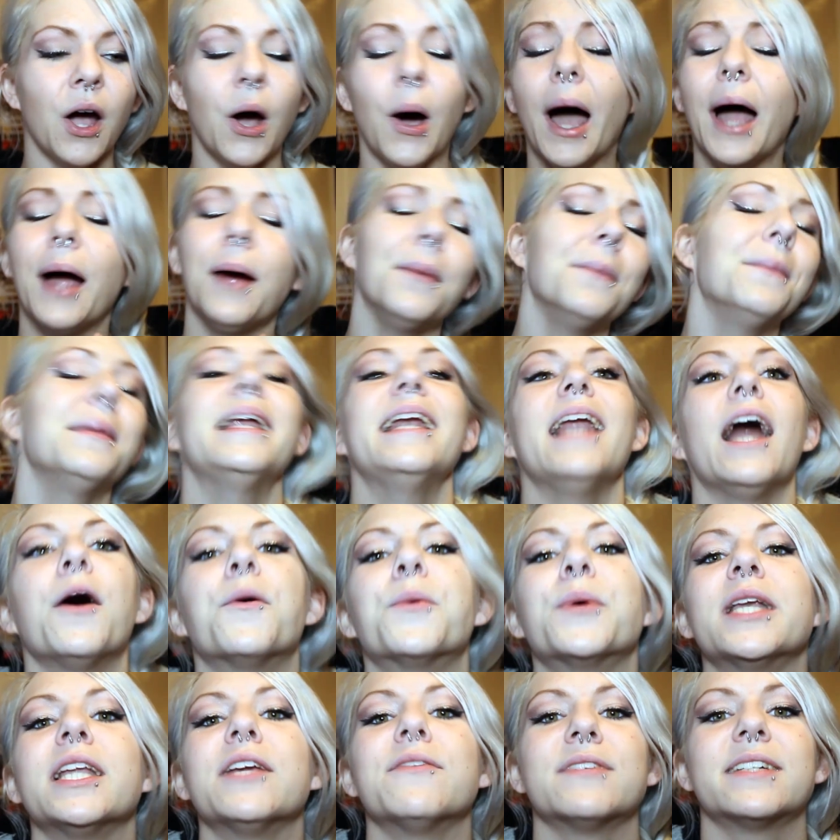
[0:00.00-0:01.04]
I mean, I
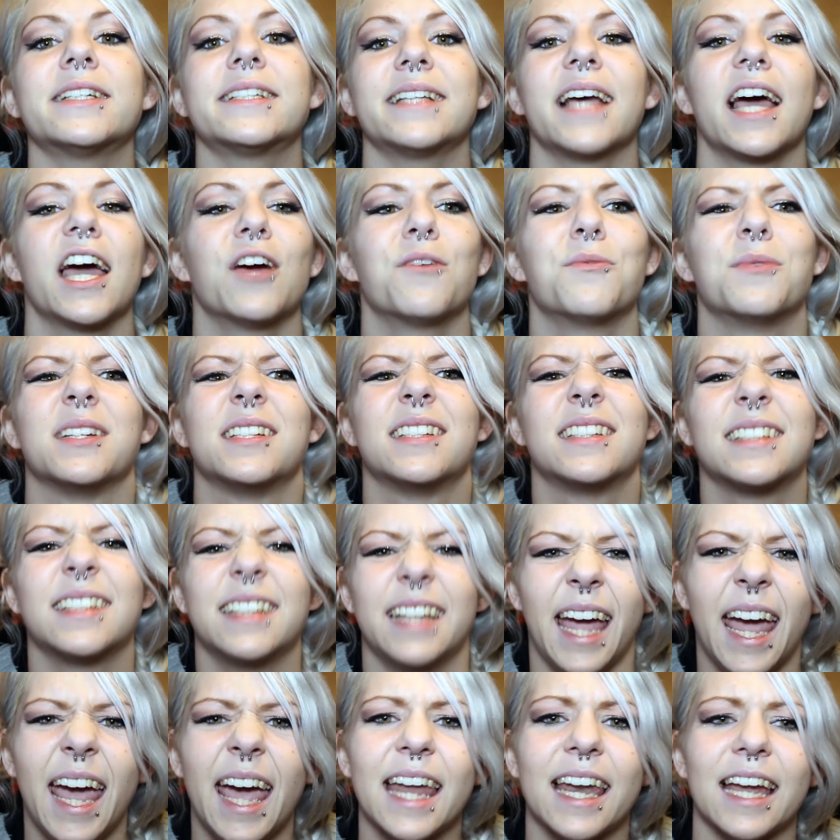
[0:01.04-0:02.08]
wouldn't even say I was
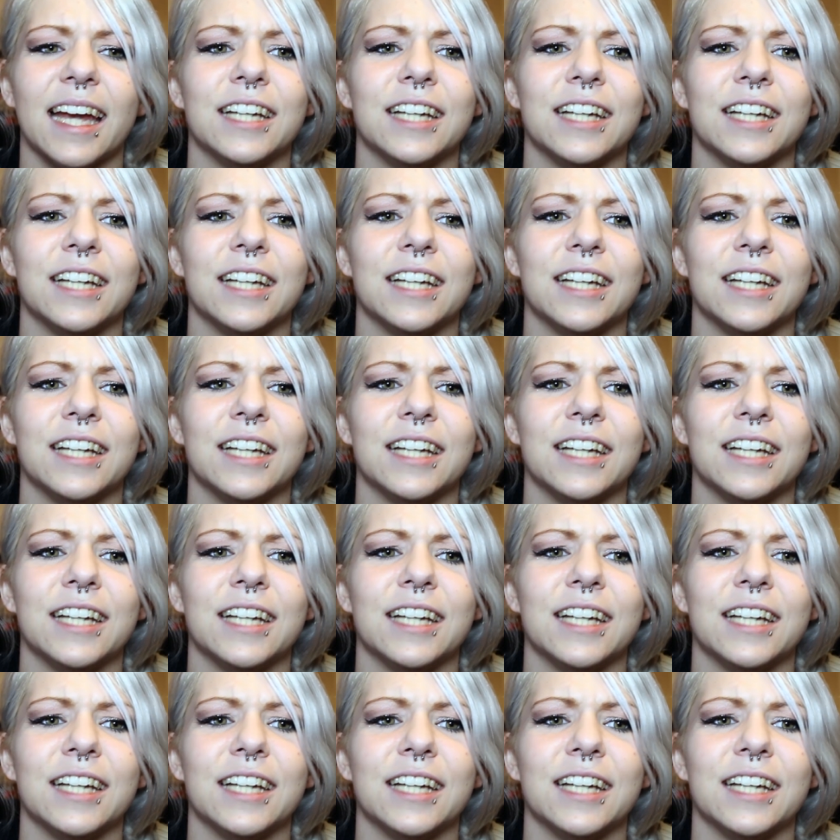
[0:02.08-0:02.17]
scared,